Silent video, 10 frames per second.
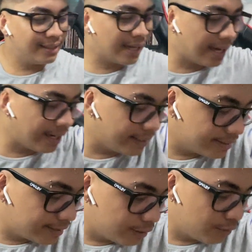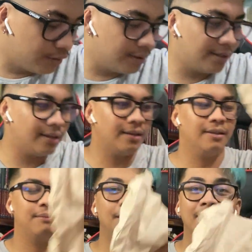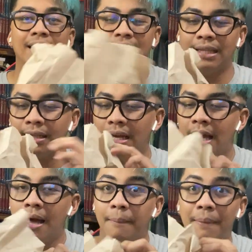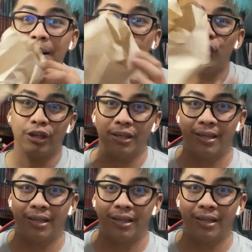guys, yung pili natin baboy.